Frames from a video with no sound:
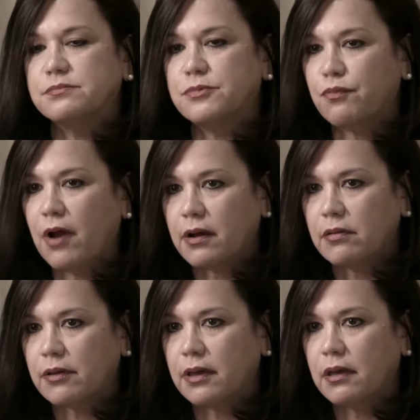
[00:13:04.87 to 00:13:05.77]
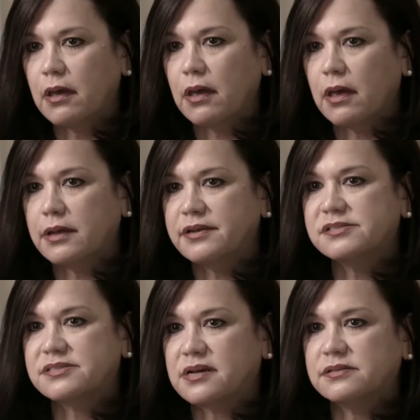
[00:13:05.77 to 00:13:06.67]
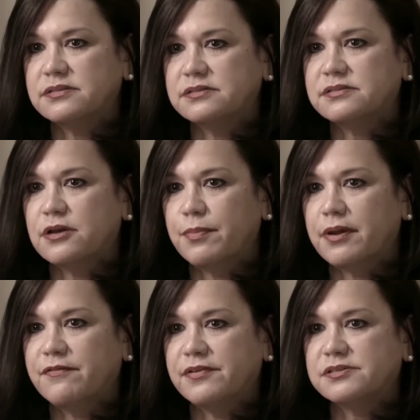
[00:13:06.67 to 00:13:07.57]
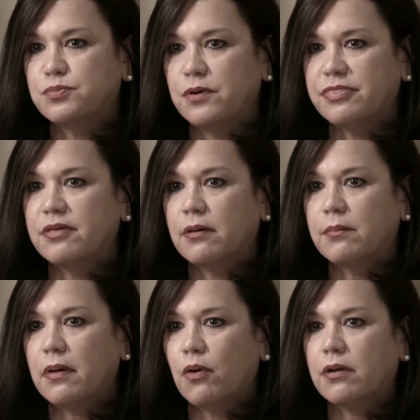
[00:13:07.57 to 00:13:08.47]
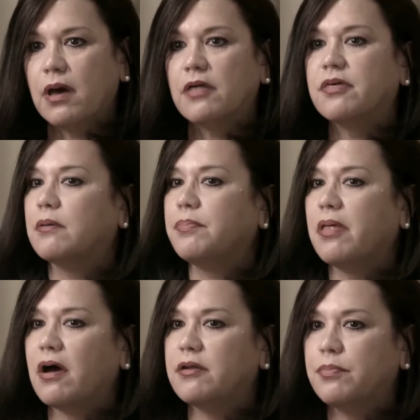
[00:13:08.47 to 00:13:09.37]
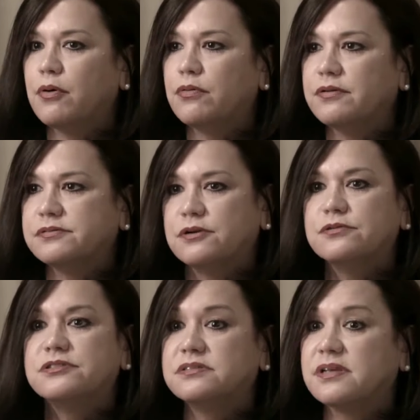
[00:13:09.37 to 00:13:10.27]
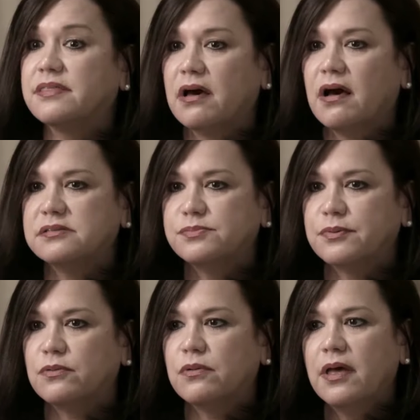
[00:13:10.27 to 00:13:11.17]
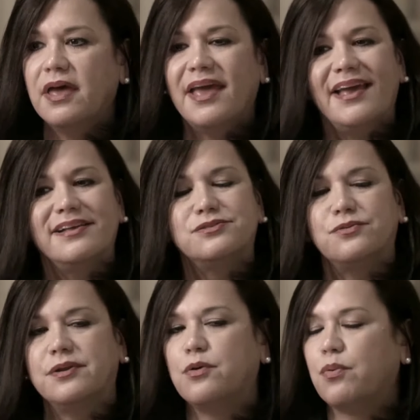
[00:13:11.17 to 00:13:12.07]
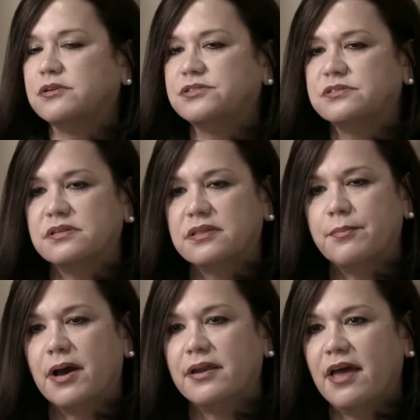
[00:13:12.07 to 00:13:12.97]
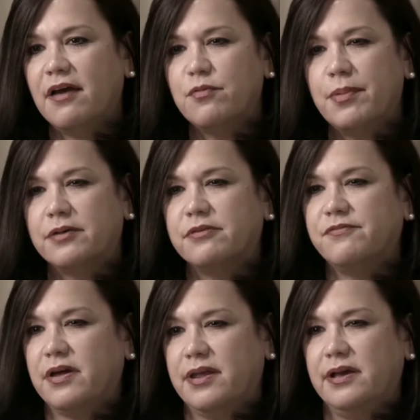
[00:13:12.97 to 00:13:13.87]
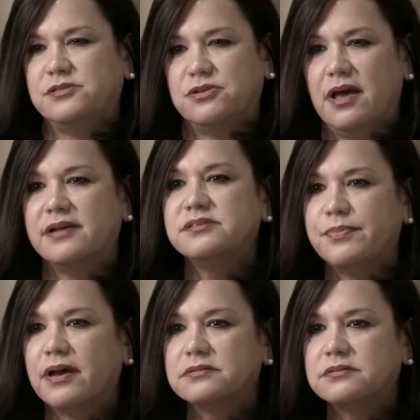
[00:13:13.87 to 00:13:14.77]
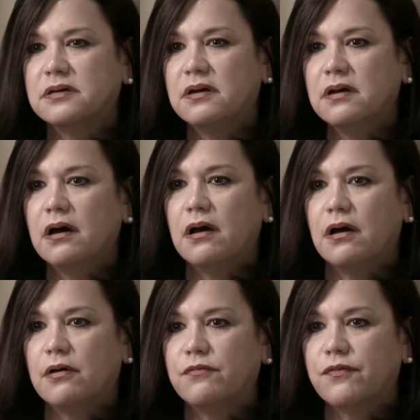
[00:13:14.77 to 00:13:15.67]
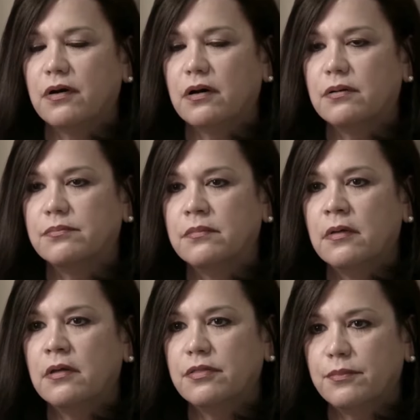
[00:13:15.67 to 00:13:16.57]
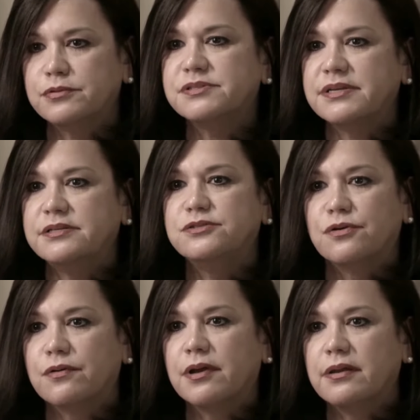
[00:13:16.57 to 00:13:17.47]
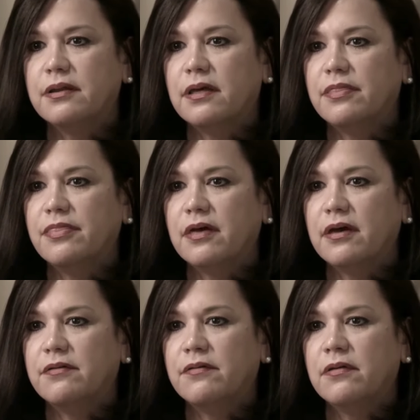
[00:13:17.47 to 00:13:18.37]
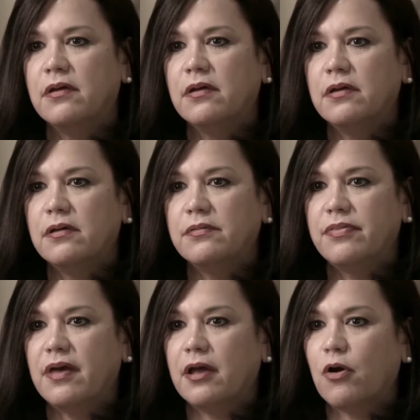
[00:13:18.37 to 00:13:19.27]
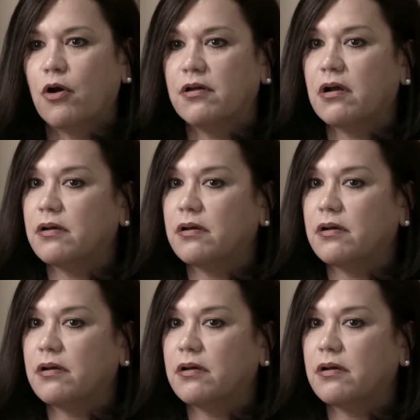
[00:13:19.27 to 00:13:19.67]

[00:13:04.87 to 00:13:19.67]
directly and discusses their benefits with them on how they apply to both the surgeons and the hospital, answer any questions that they might have about the financial aspect of the procedure, and then they are